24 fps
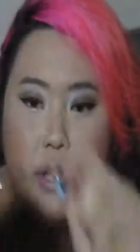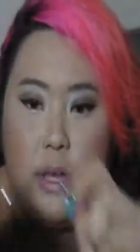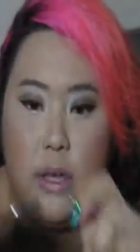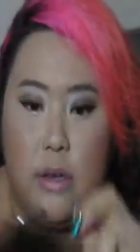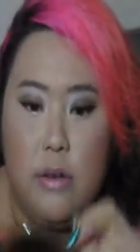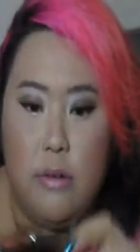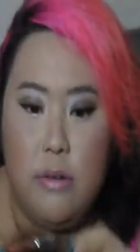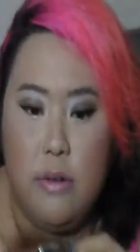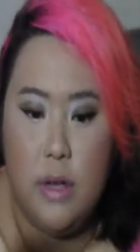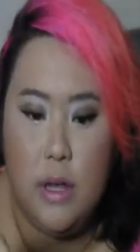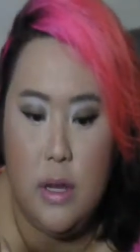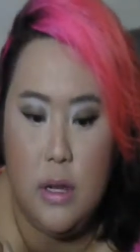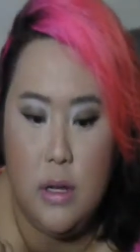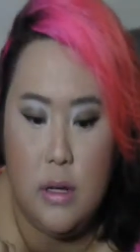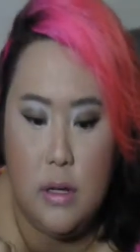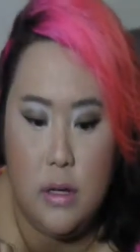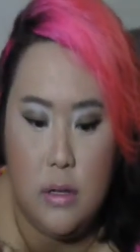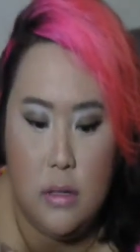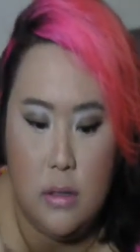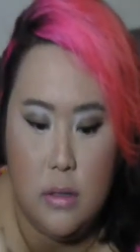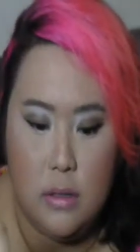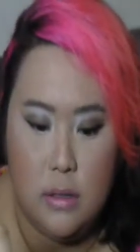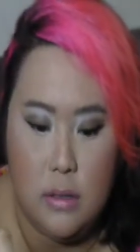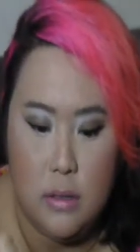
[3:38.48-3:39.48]
can create
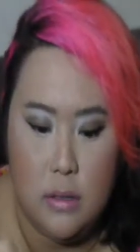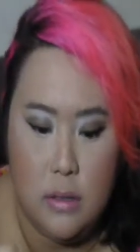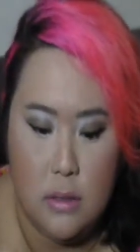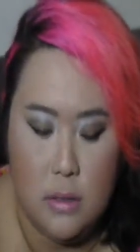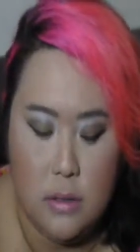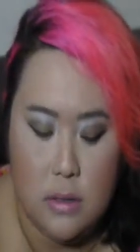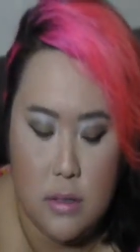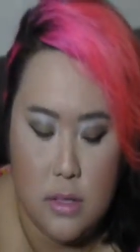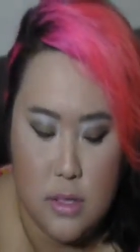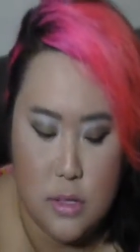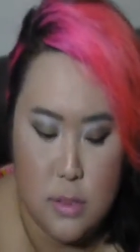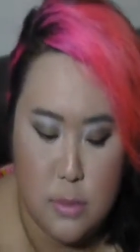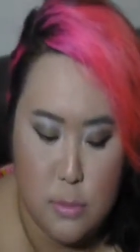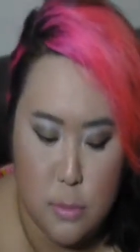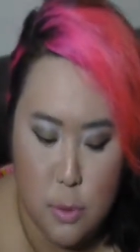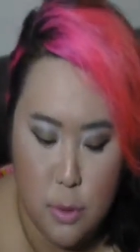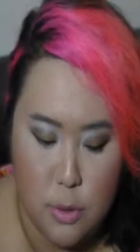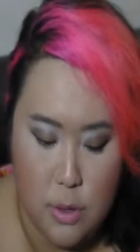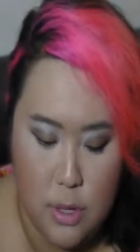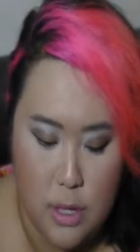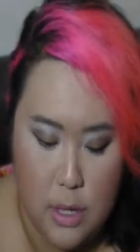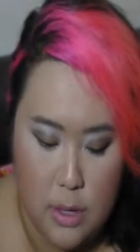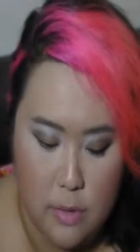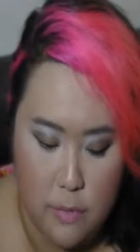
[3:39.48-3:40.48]
a
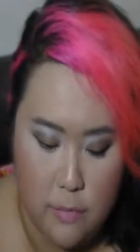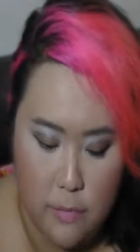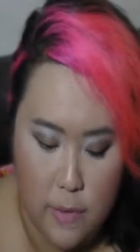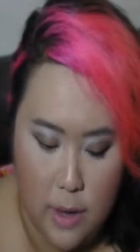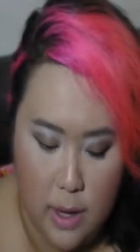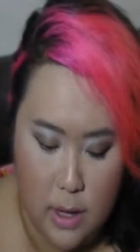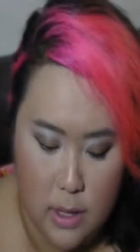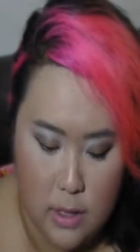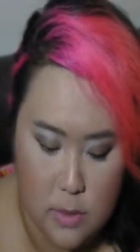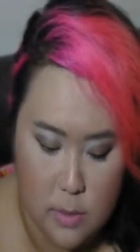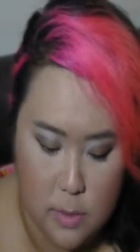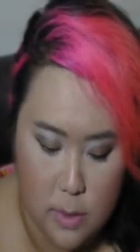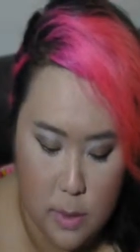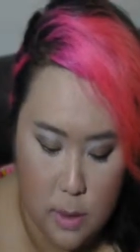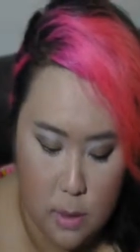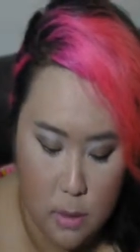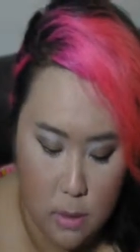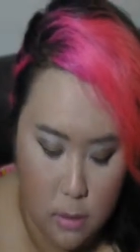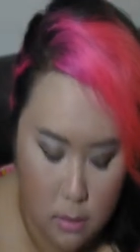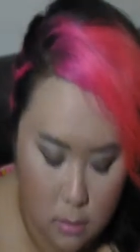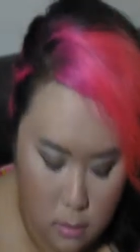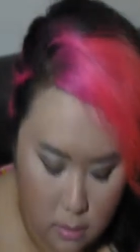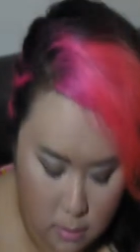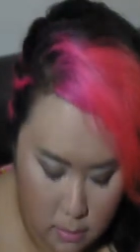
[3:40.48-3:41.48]
smoky effect as
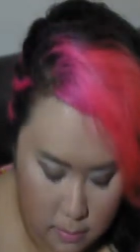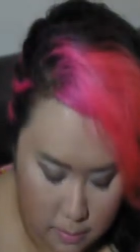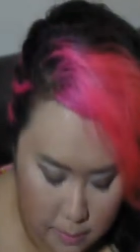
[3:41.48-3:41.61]
well.